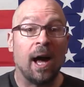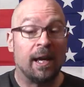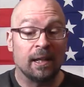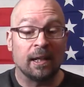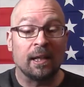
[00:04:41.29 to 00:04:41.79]
I
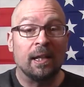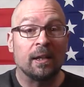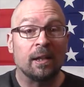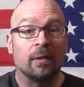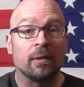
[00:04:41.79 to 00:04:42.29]
can
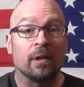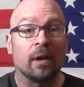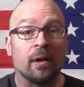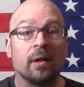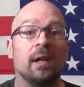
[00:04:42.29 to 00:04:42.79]
legally
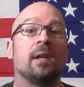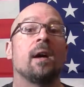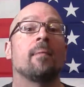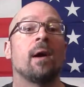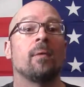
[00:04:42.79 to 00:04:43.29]
return
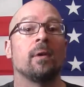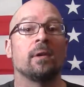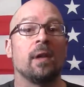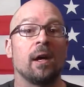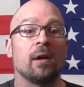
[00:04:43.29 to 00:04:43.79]
anytime I want
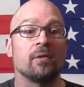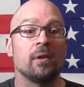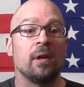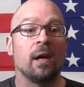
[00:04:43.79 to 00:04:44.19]
to that country.